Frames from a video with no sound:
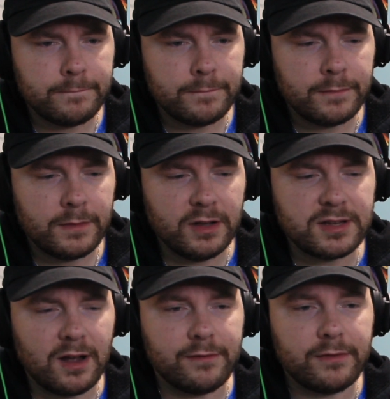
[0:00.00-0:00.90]
Good
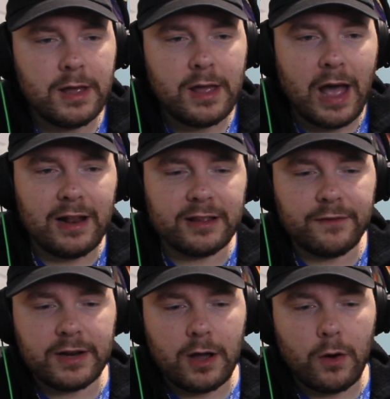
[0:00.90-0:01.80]
stuff. I like the
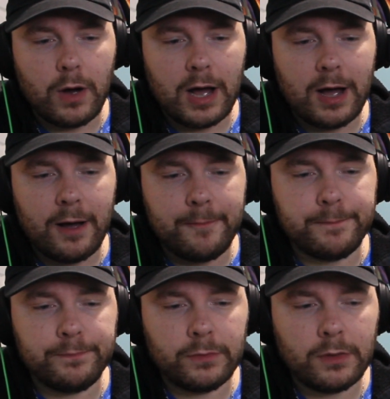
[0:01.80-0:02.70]
video. Um,
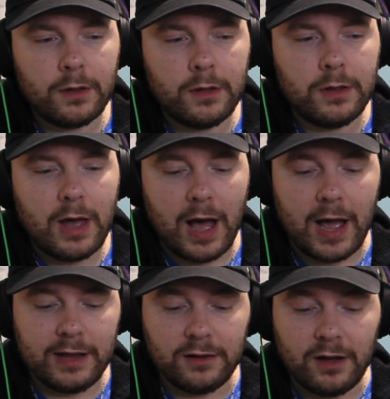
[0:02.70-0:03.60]
I
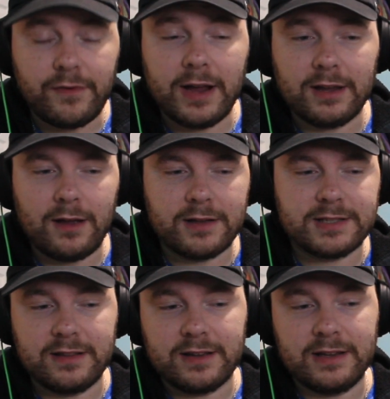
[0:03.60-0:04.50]
love hiking. I see
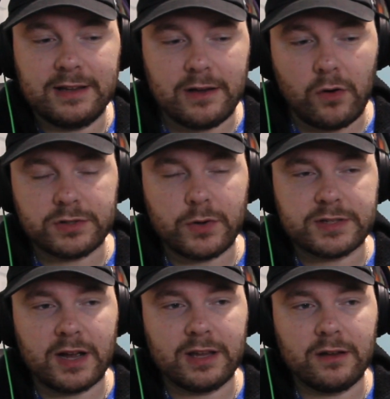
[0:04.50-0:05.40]
that he also has
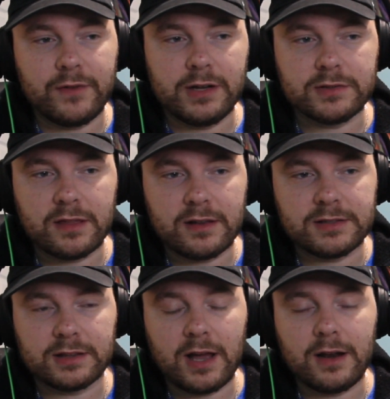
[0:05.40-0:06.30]
hiking videos and things like
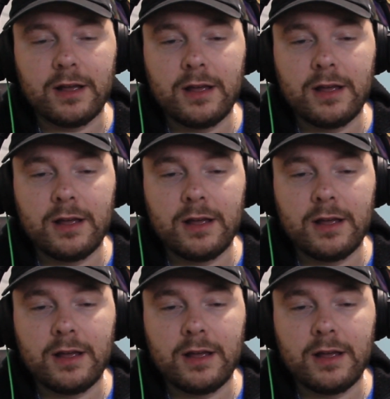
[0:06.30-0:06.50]
that.